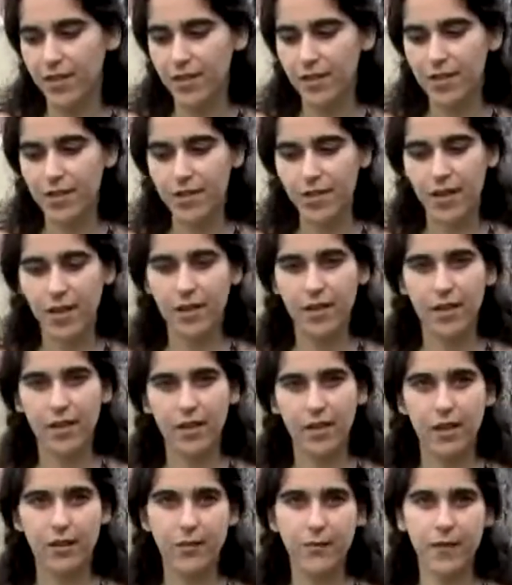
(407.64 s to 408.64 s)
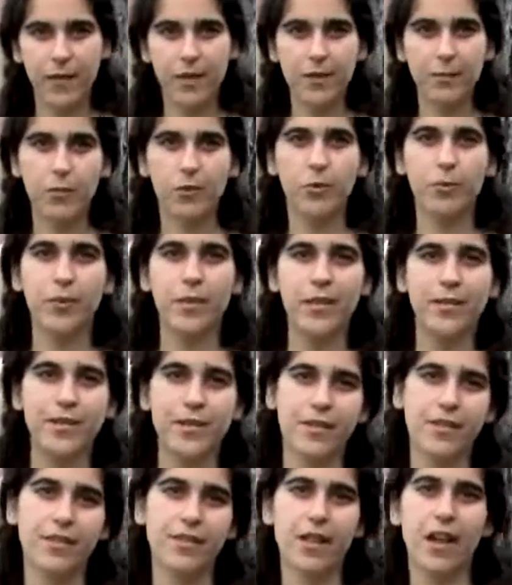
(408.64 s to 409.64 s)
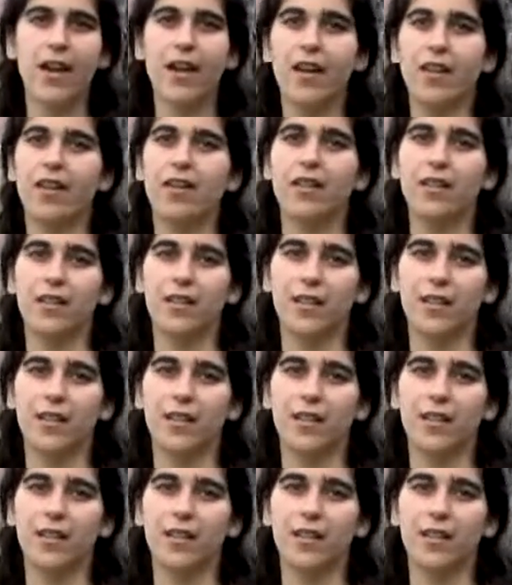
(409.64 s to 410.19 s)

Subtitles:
is that I find more peace inside.